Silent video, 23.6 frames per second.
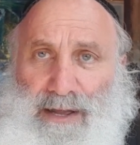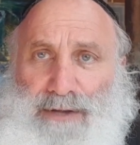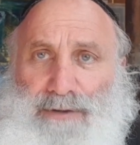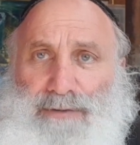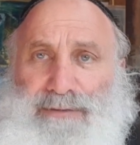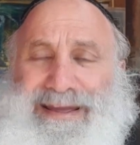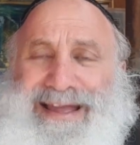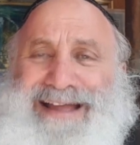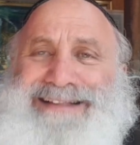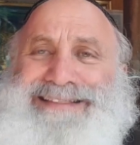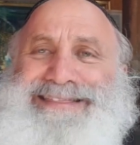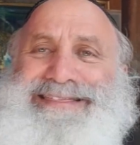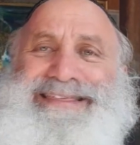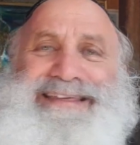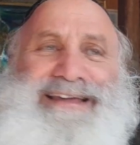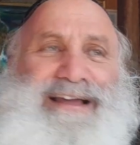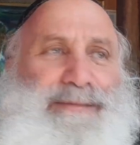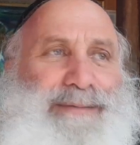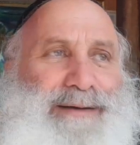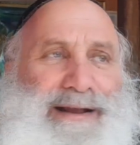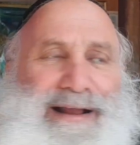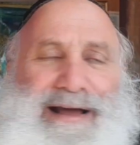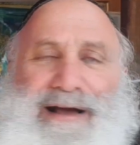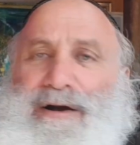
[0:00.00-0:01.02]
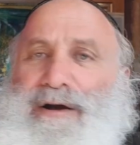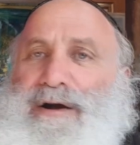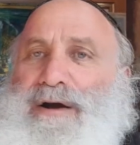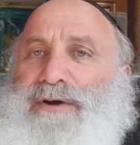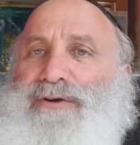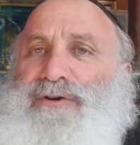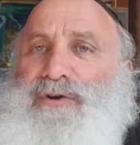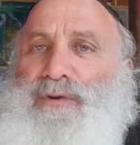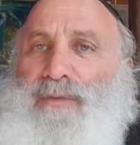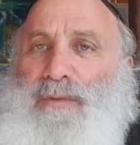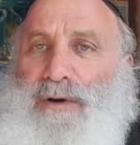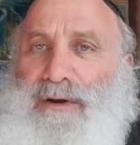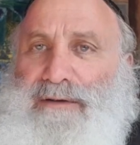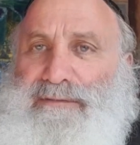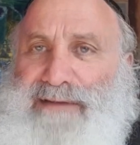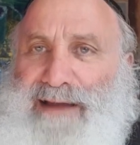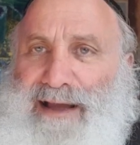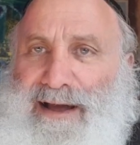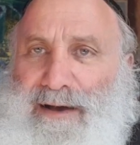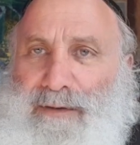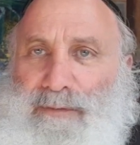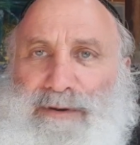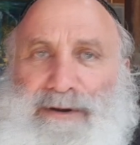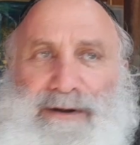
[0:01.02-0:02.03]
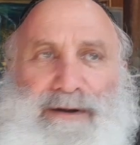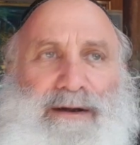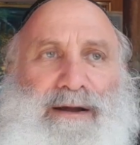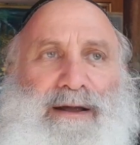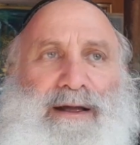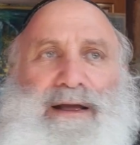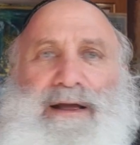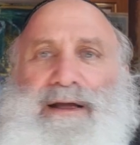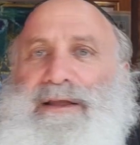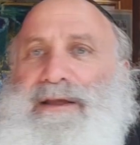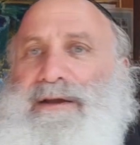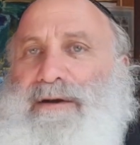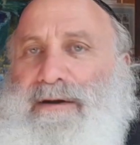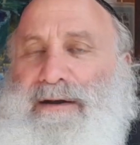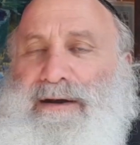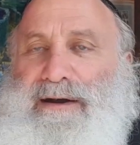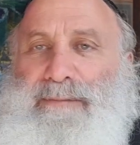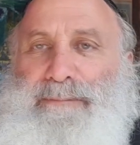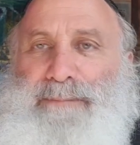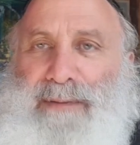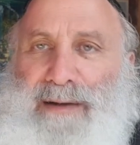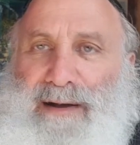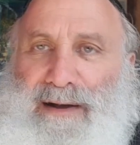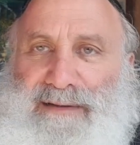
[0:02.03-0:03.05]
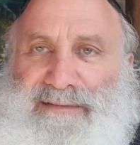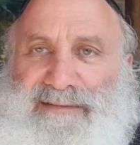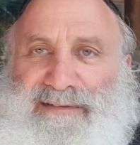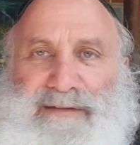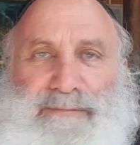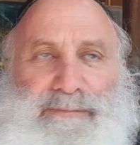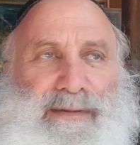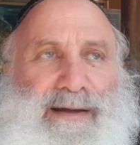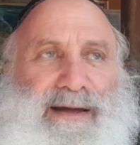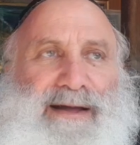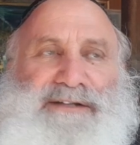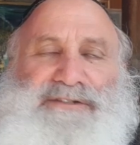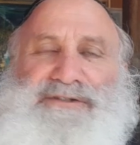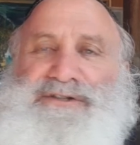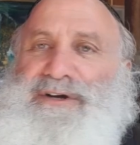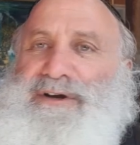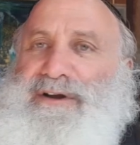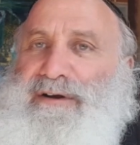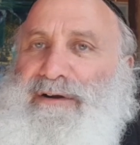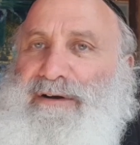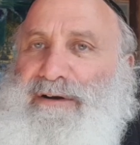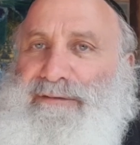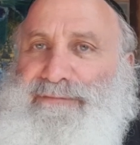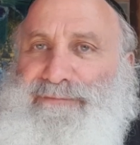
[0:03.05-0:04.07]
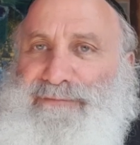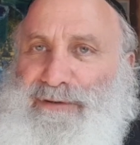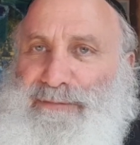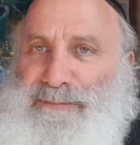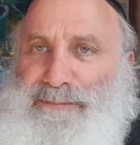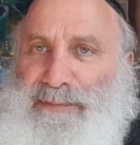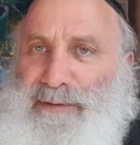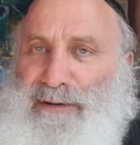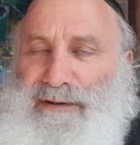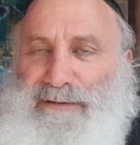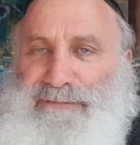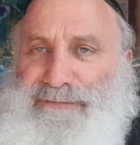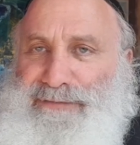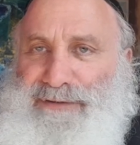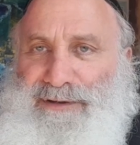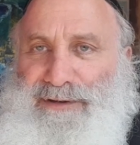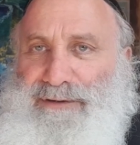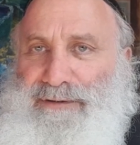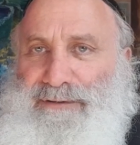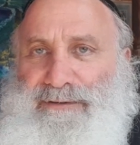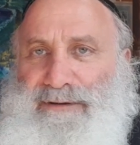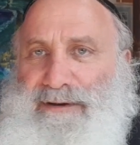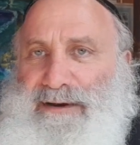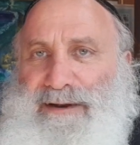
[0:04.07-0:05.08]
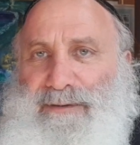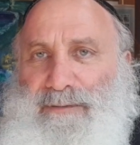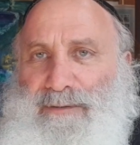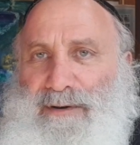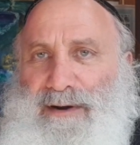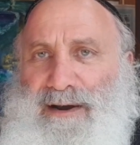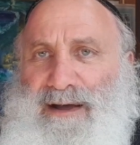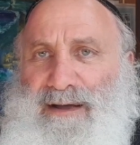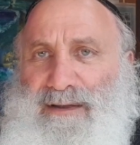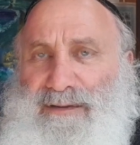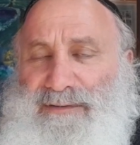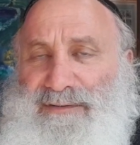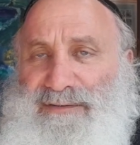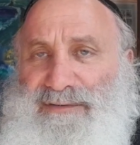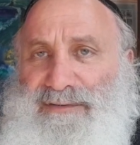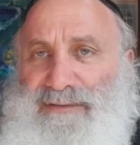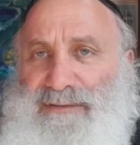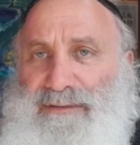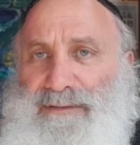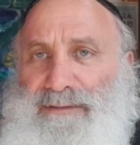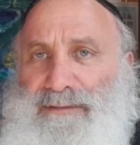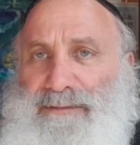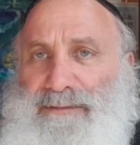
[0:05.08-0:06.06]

You can't think about how hard you worked out when you're in a boxing match, or you're in a football field, or anywhere else.